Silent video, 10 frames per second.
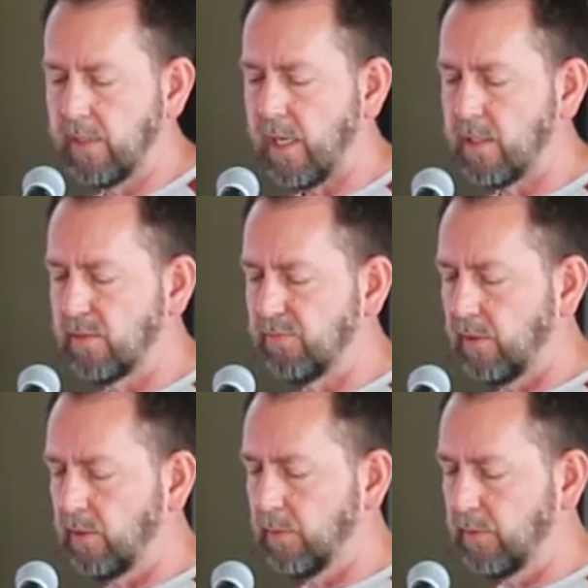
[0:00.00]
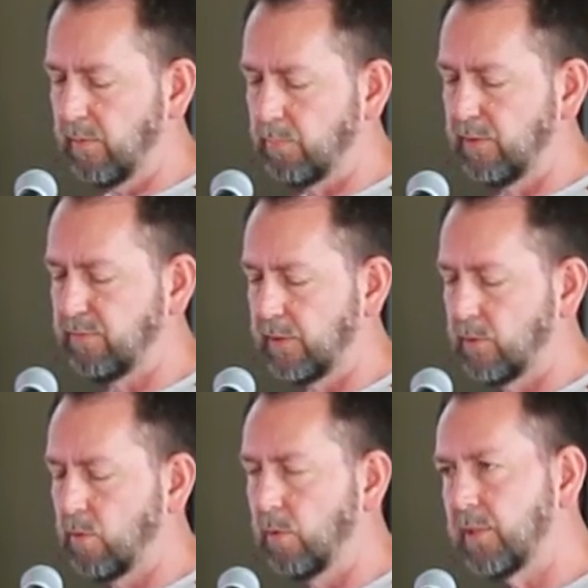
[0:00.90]
that development of the prefrontal
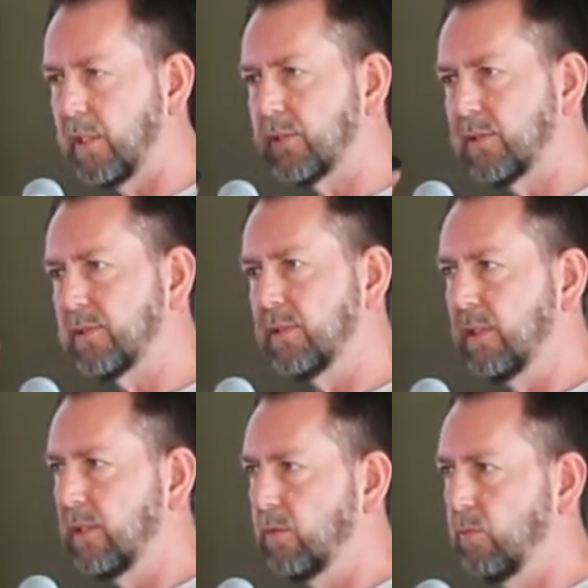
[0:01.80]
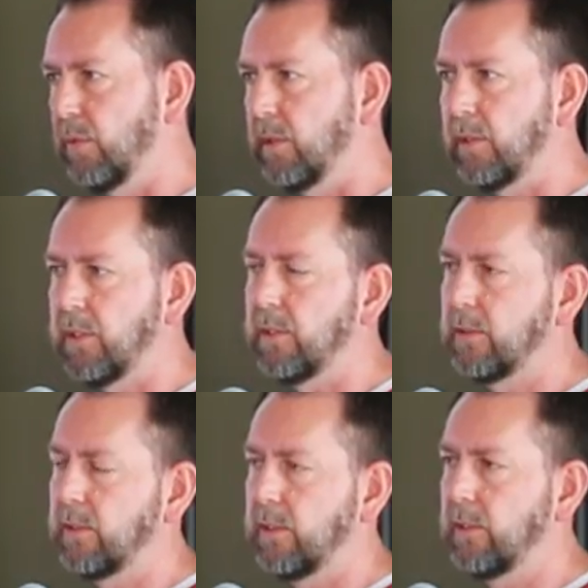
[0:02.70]
cortex really